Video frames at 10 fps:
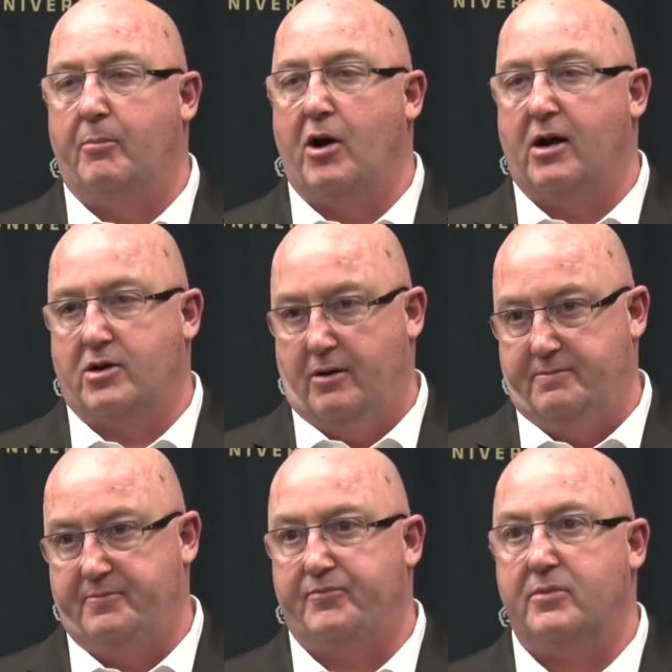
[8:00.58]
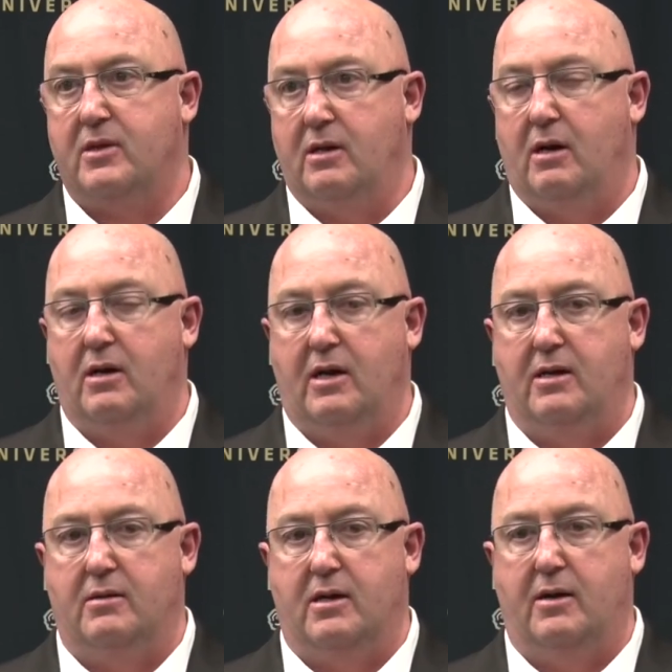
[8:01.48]
a Bronco, you
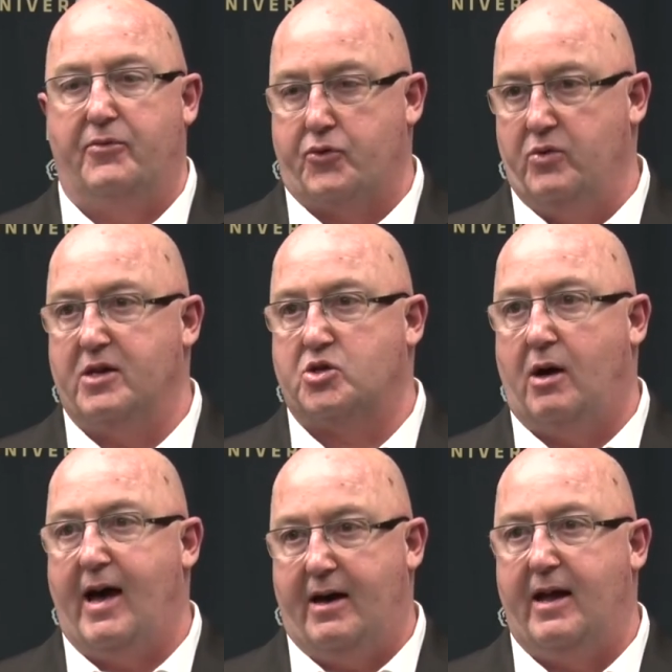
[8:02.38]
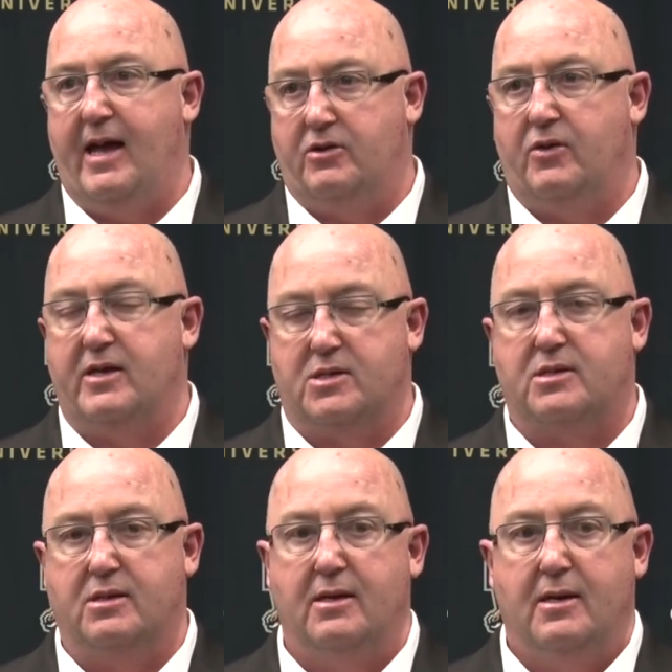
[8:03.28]
know, through this all, how to handle
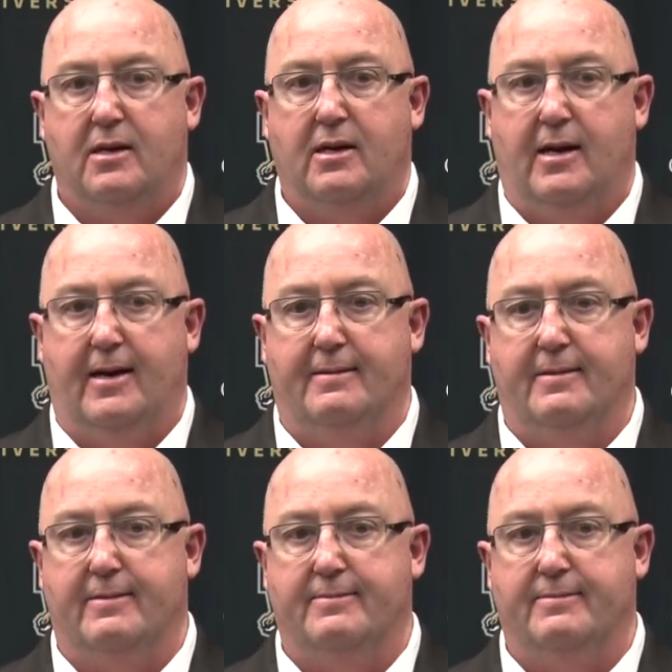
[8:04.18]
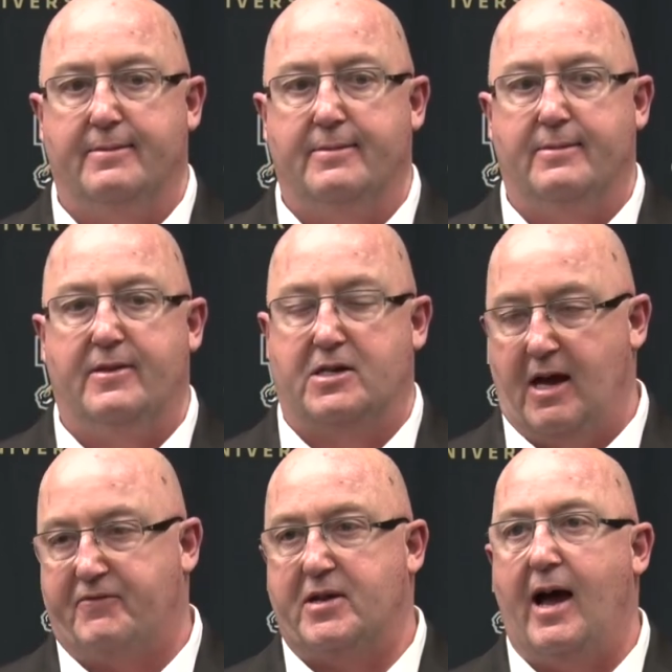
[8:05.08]
this, the
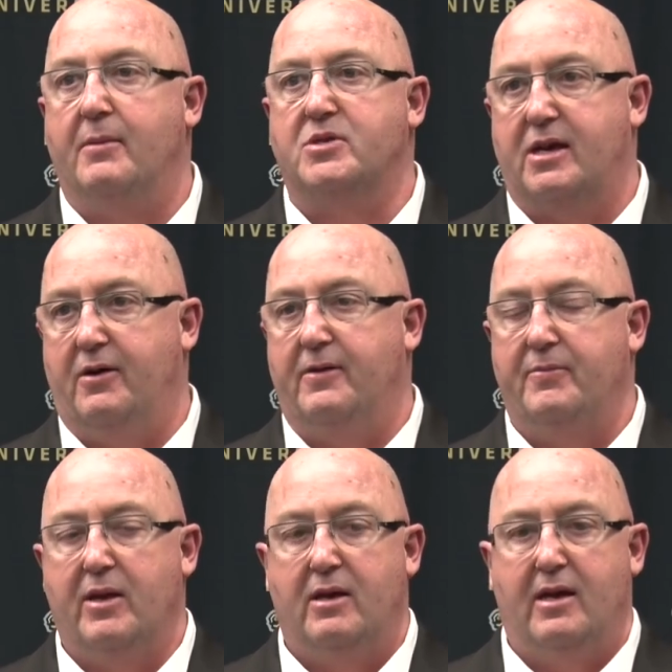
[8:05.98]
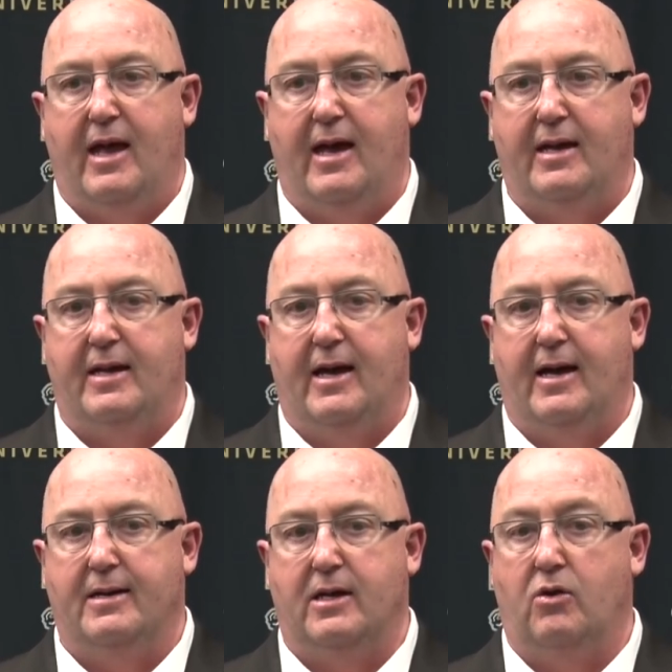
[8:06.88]
tough times here. And,
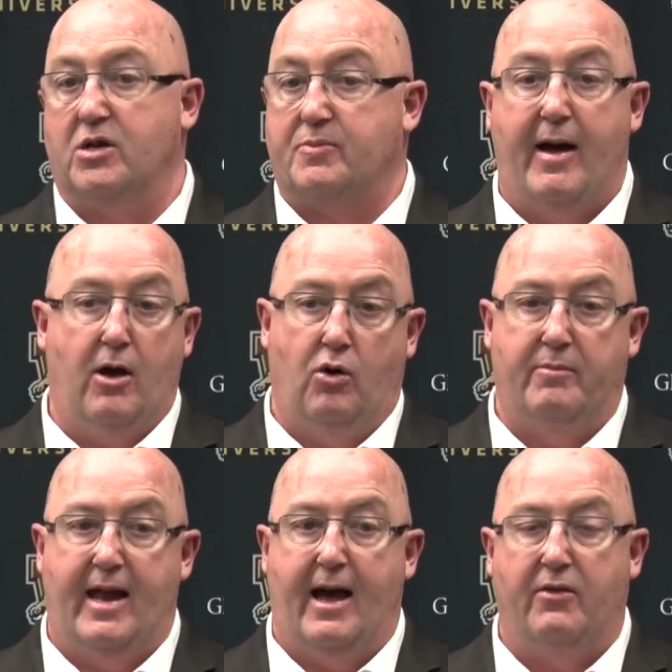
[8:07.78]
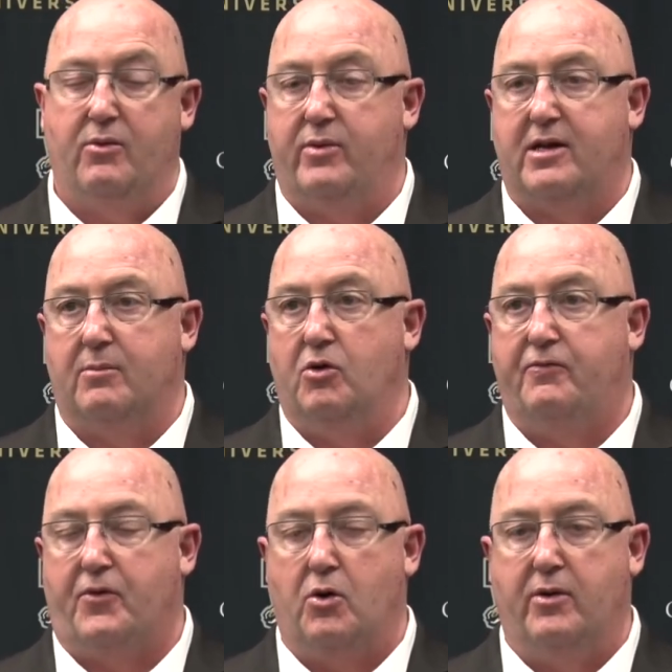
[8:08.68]
you know, it's my hope now that we can
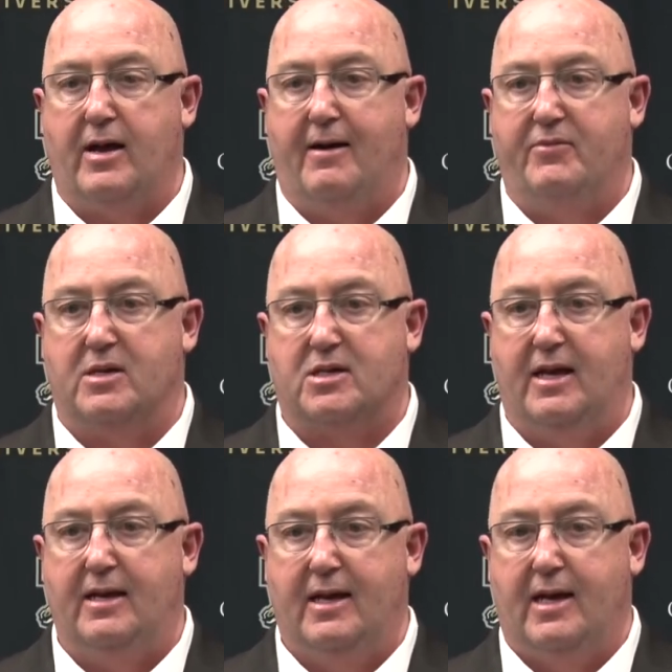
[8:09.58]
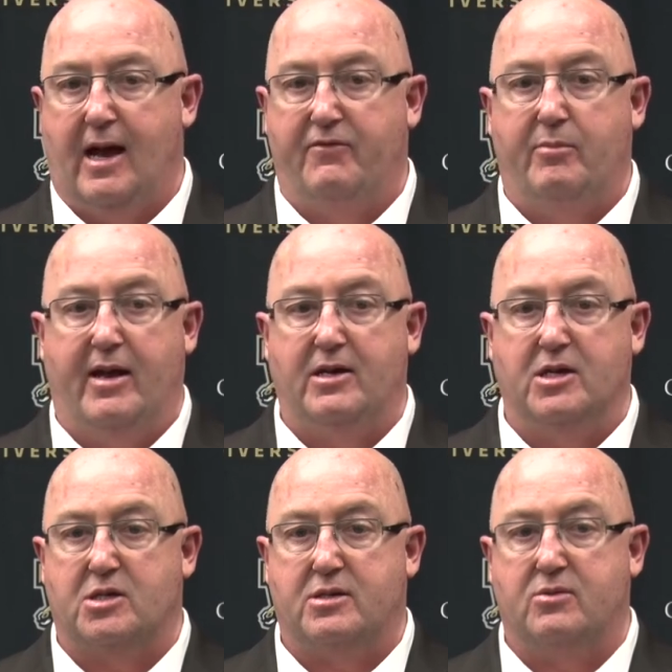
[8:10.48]
move forward, obviously. Everybody
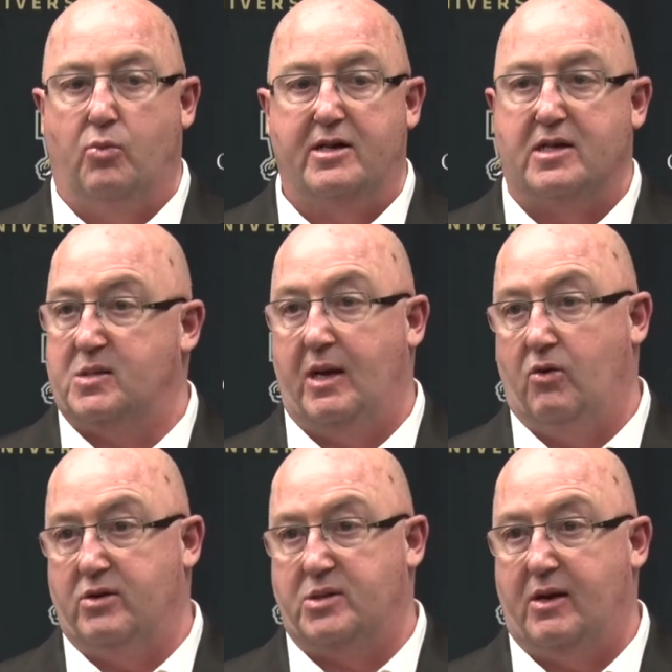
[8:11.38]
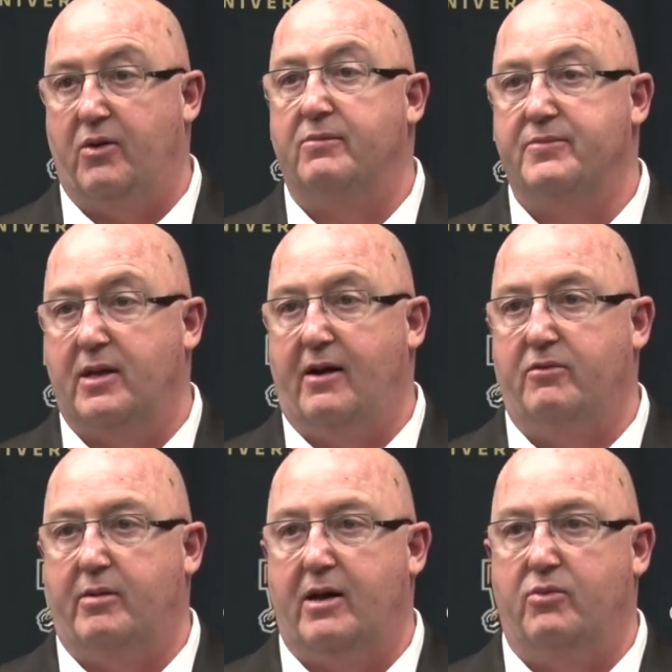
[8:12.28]
just went to 0-0.
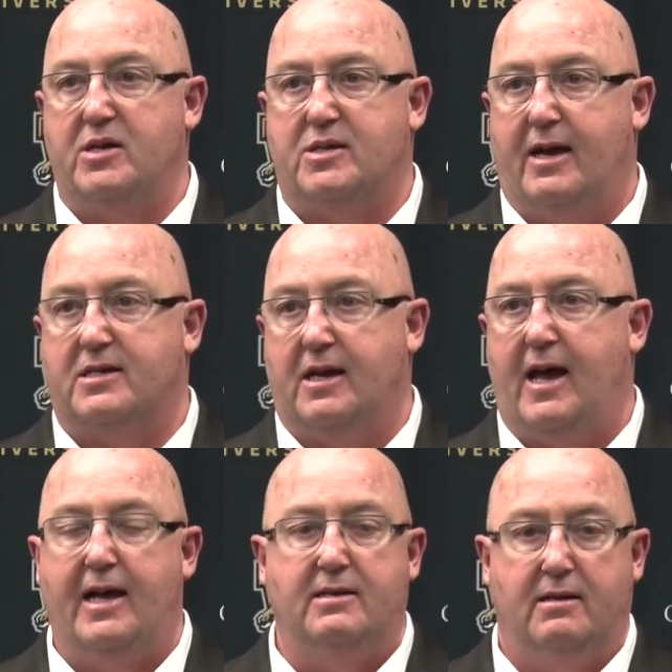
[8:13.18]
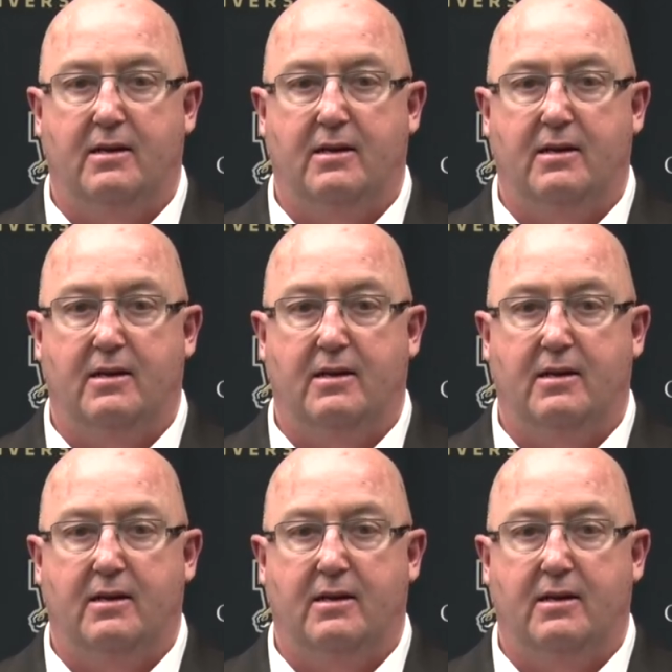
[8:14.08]
Everybody reset tonight.